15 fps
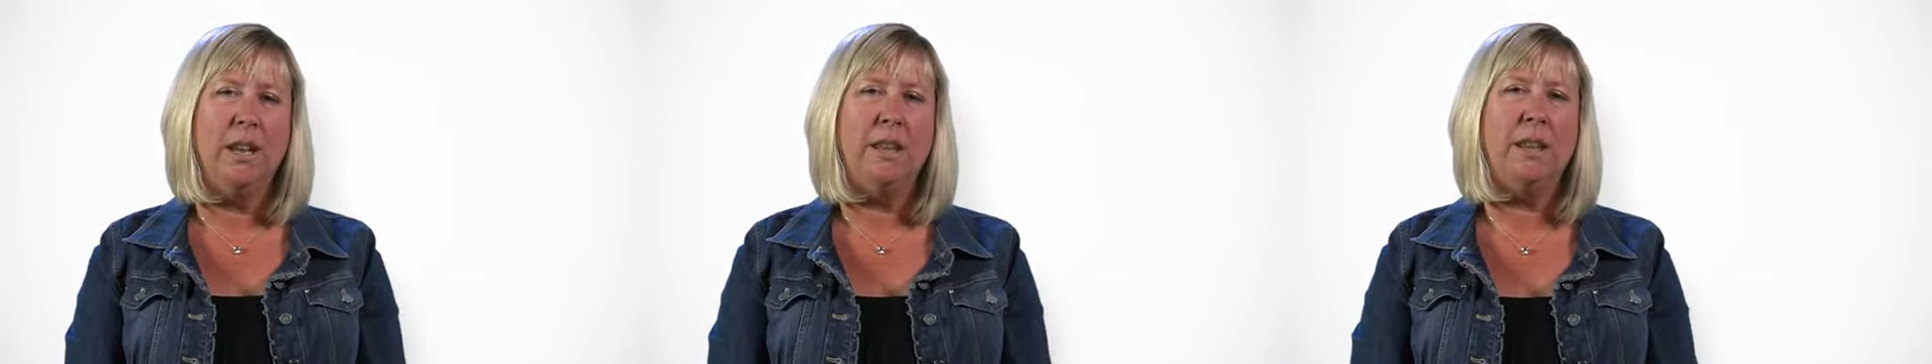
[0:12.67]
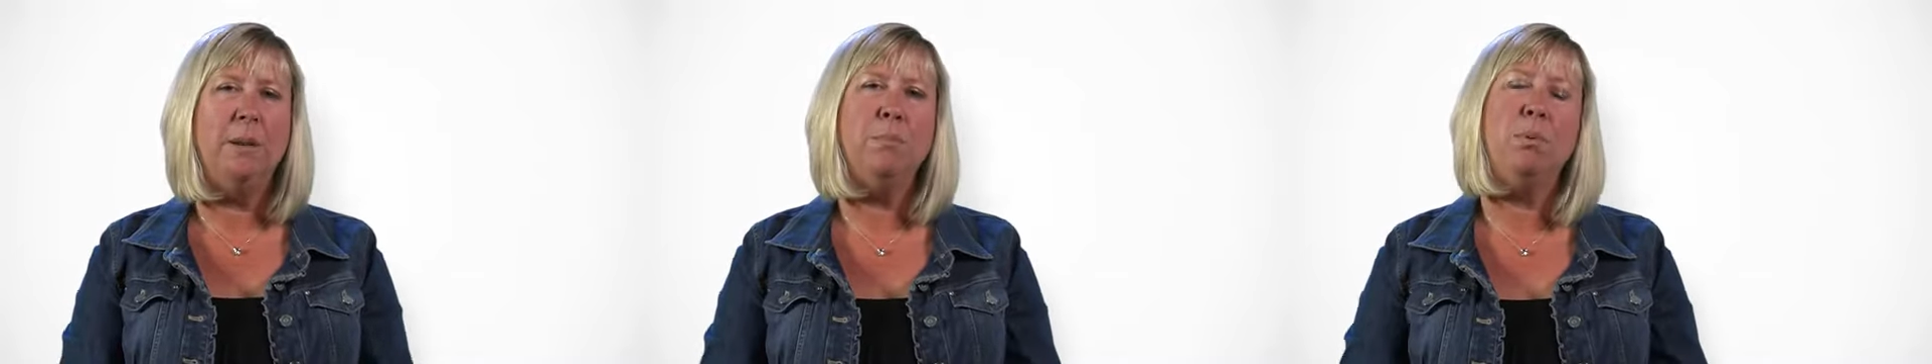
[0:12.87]

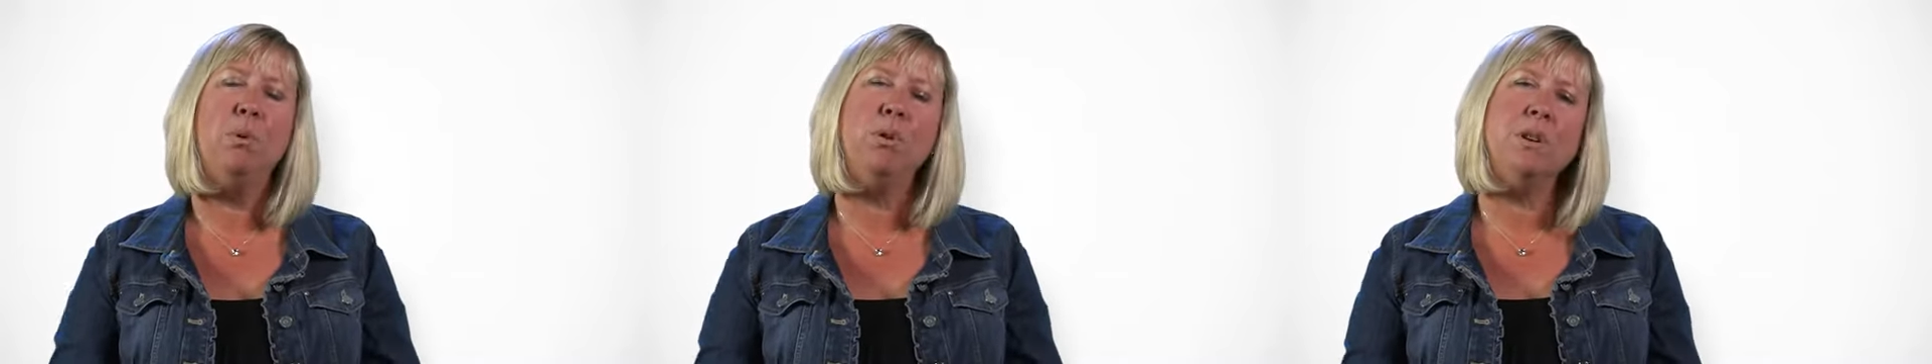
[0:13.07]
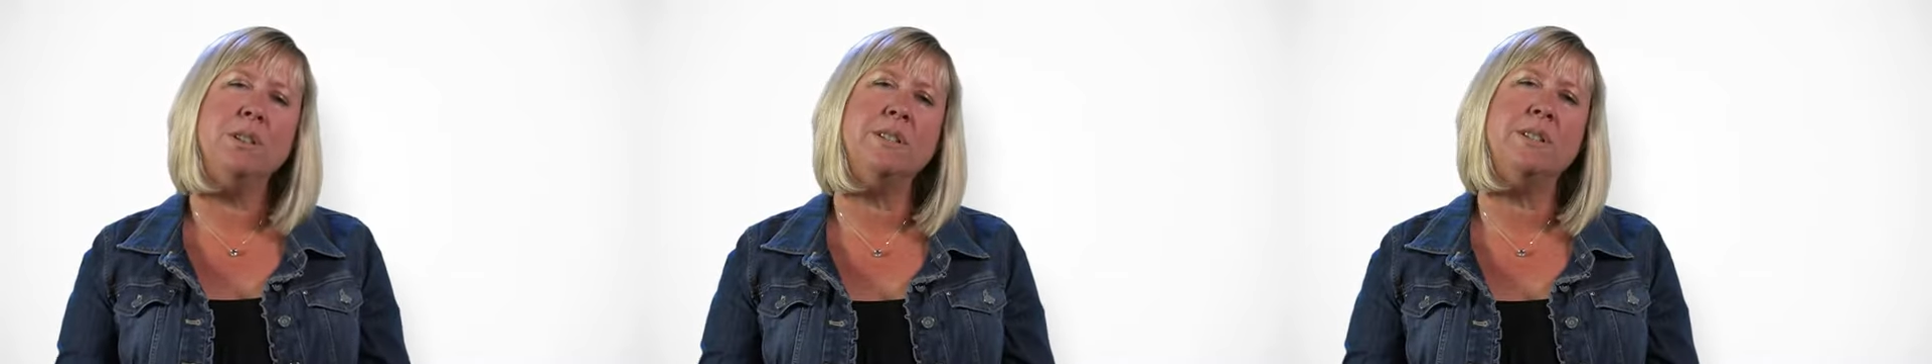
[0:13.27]
the
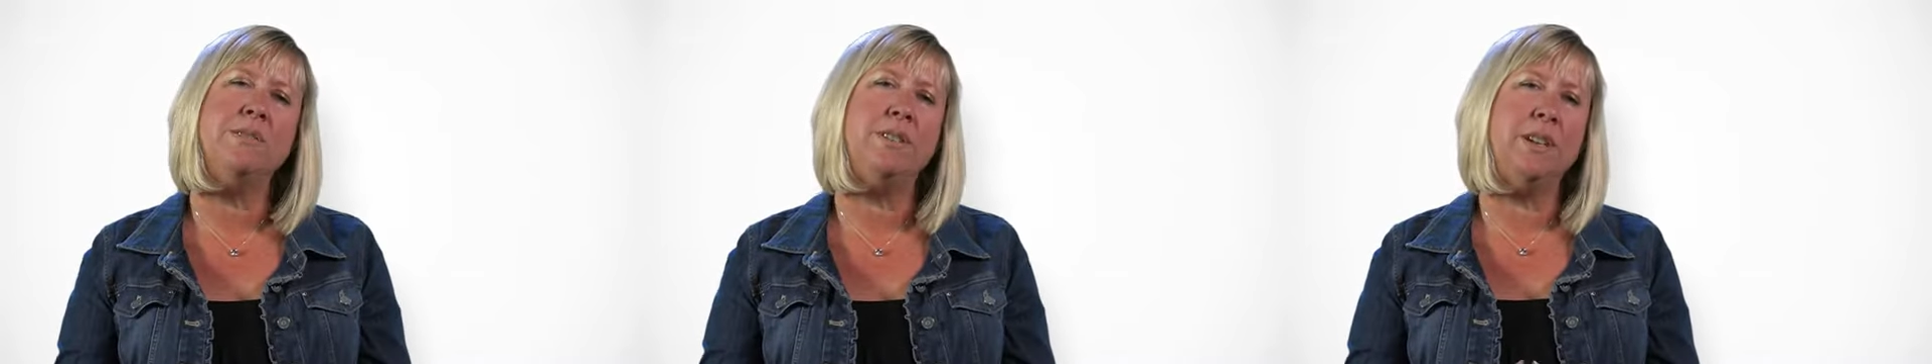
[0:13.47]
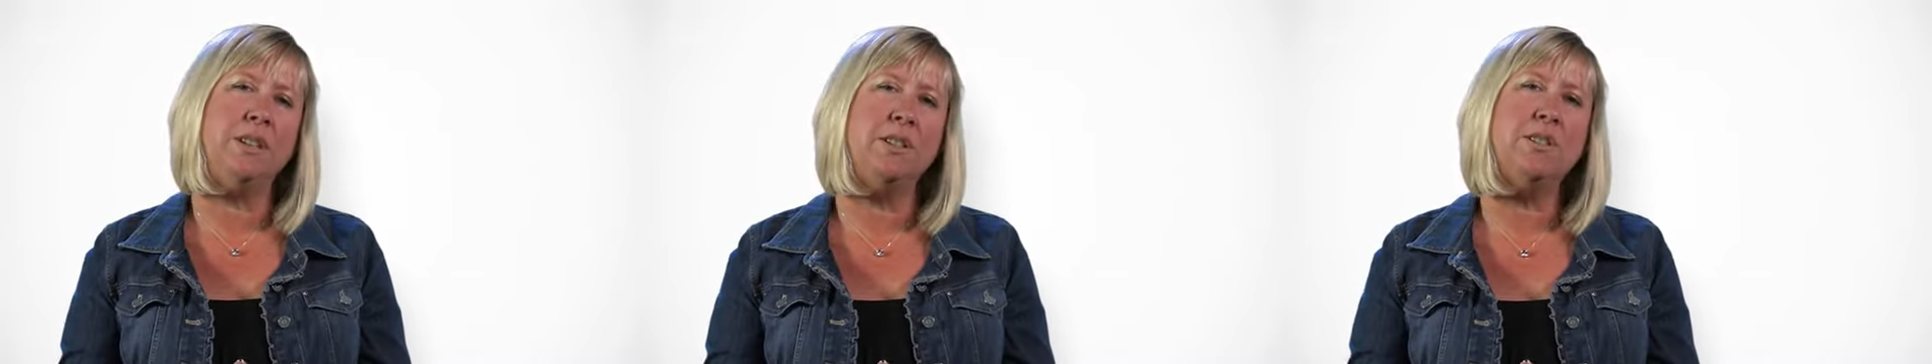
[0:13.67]
importance
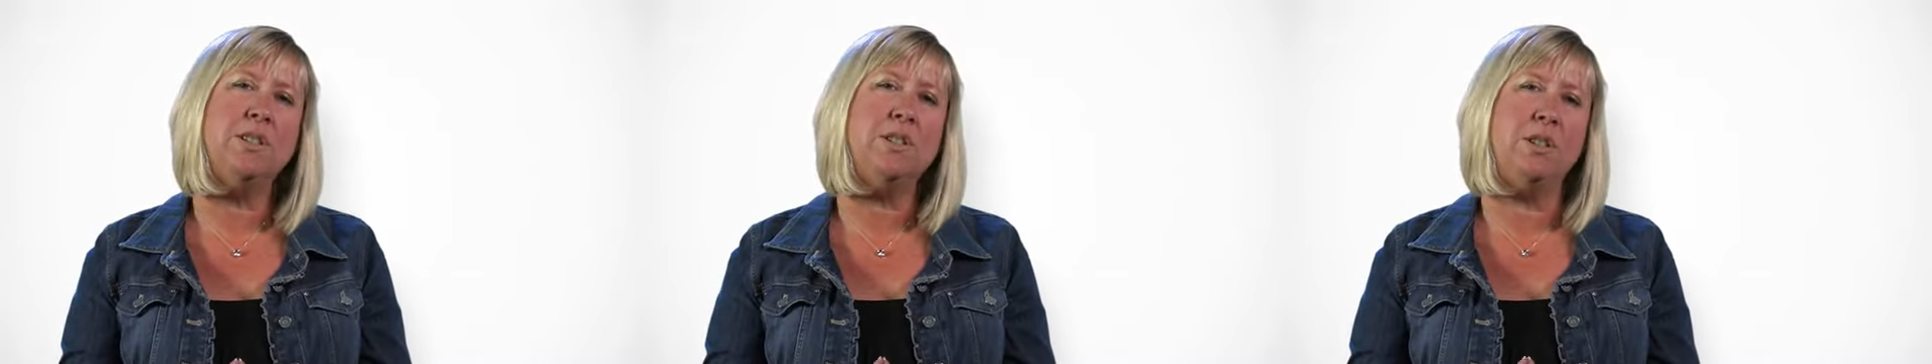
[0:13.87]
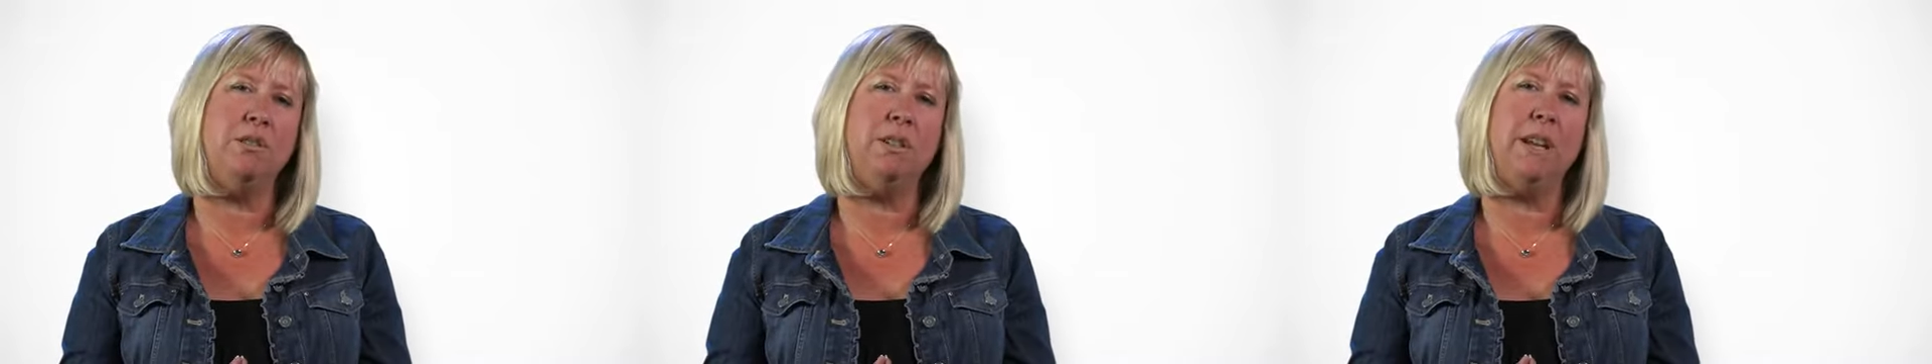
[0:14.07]
of
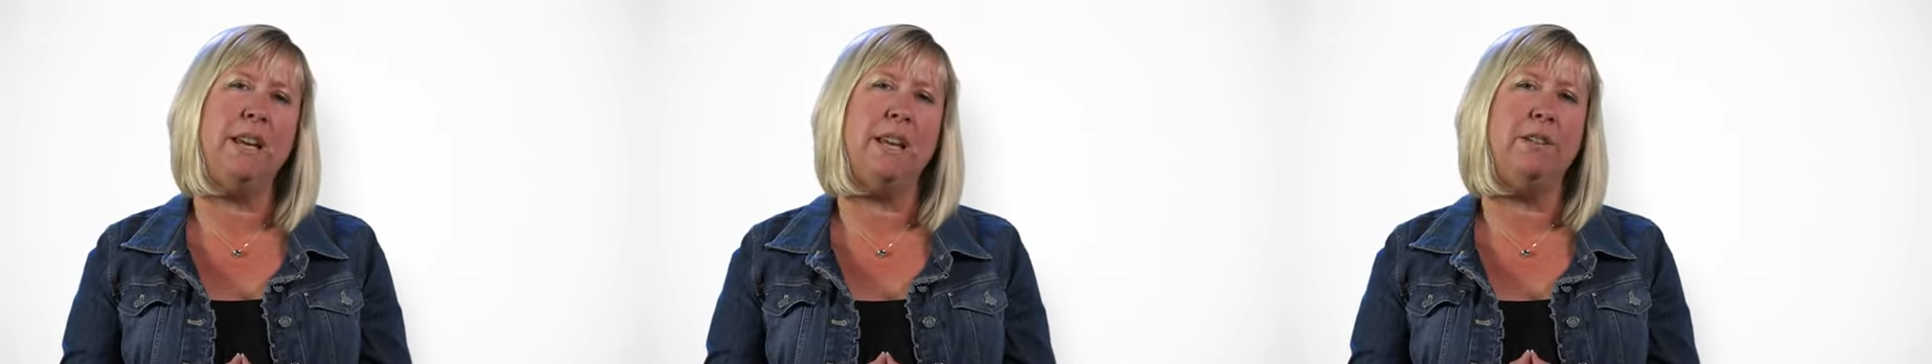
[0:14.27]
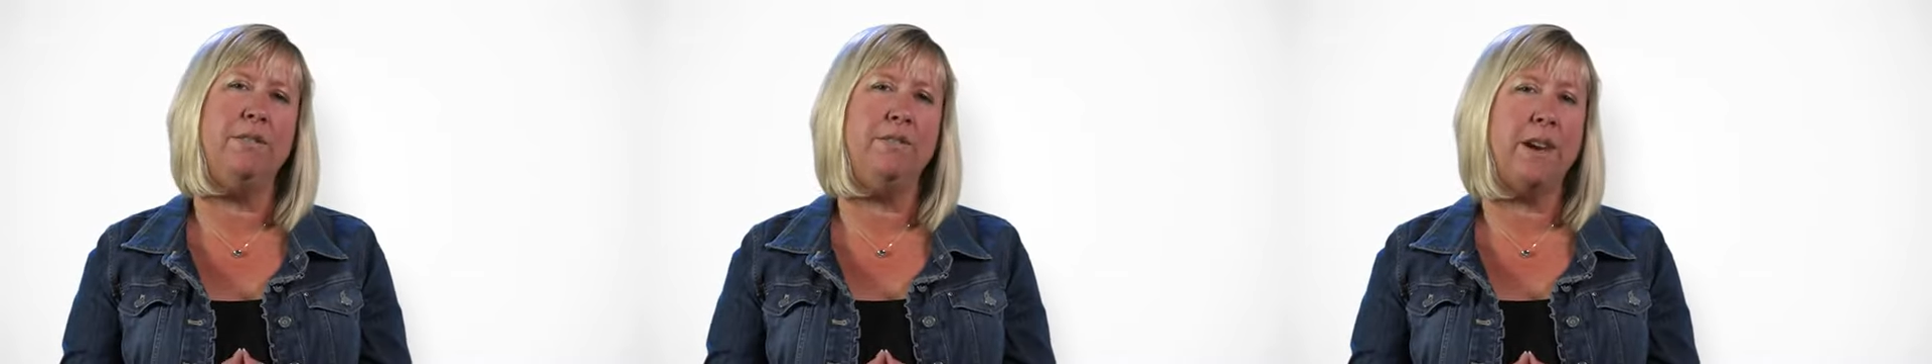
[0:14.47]

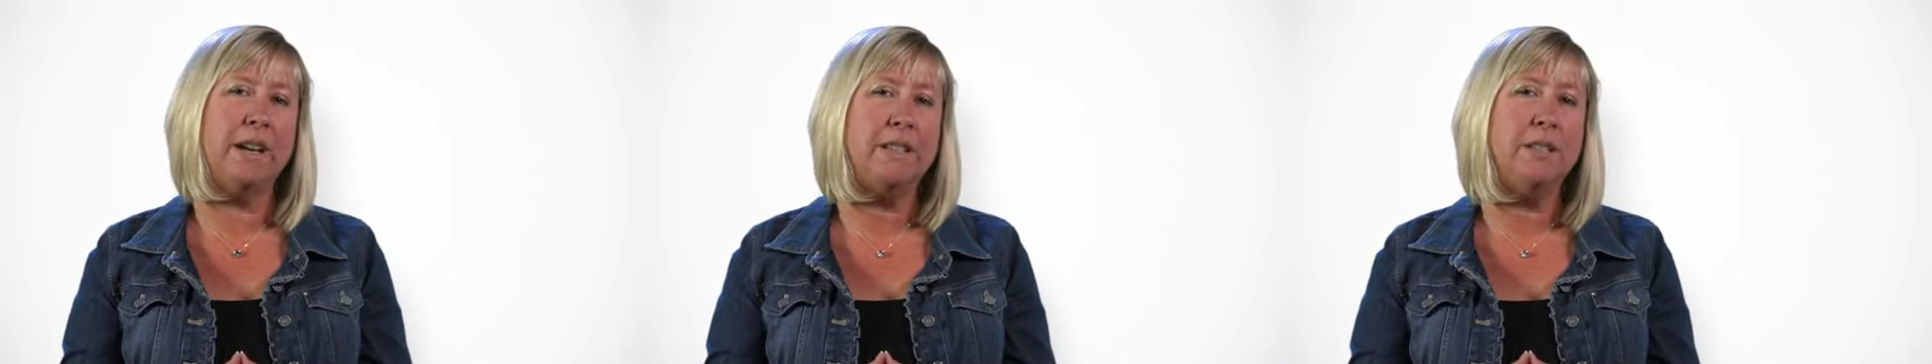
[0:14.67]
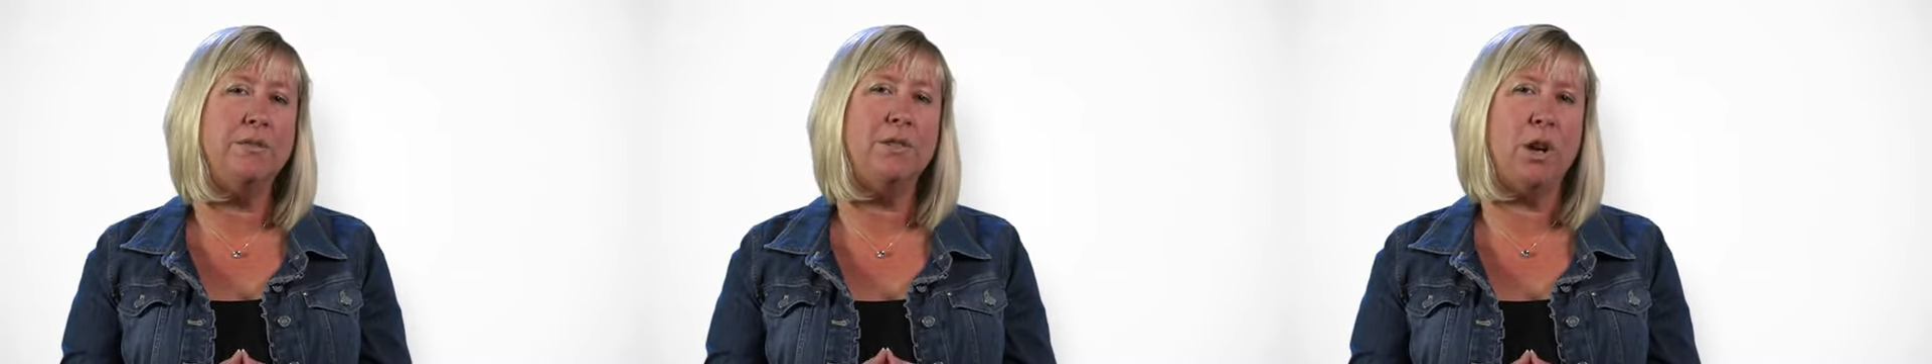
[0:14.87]
instituting an
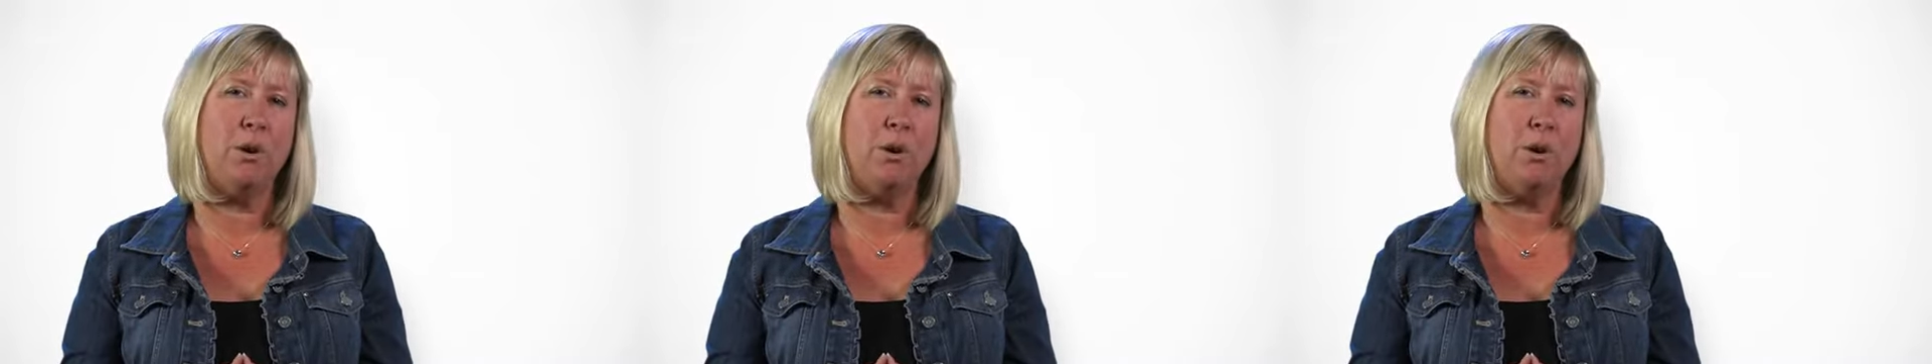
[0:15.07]
effective